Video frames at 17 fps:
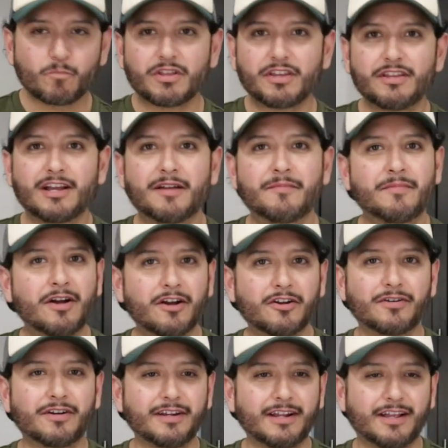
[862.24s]
Yeah, I'm
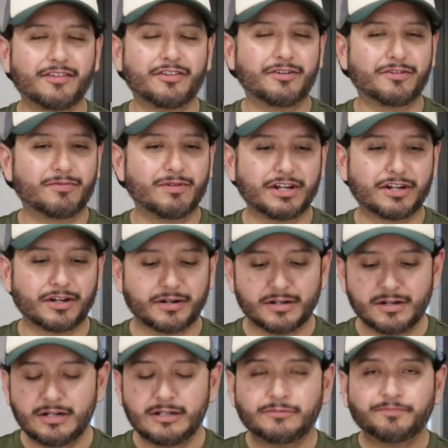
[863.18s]
hungry and they're really good.
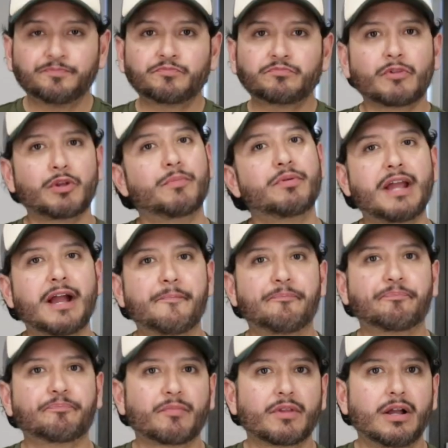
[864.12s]
But yeah,
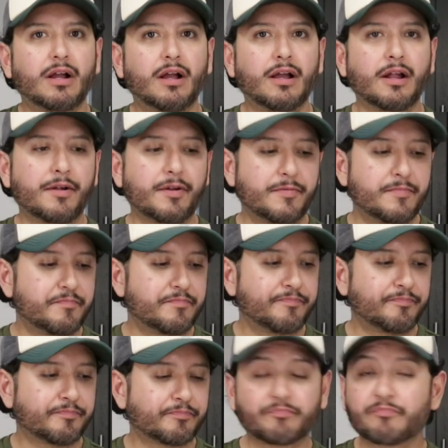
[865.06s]

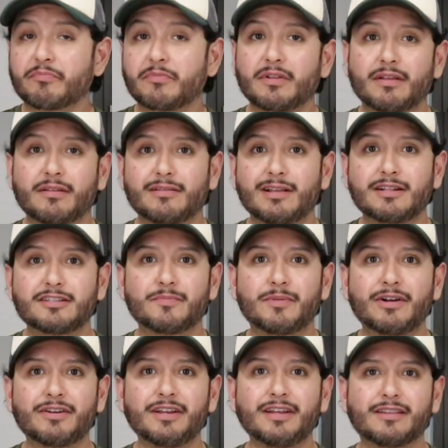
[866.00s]
that's
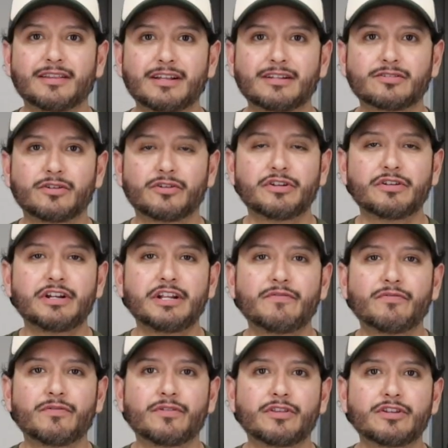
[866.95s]
about it. That's all you
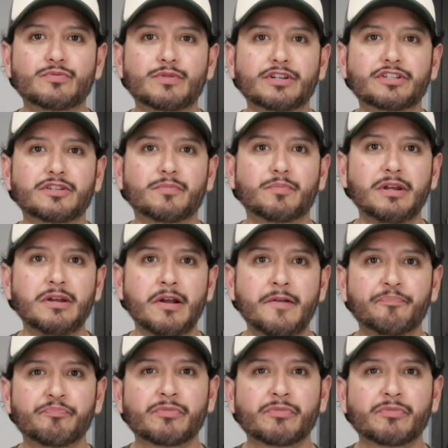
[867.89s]
need for this recipe.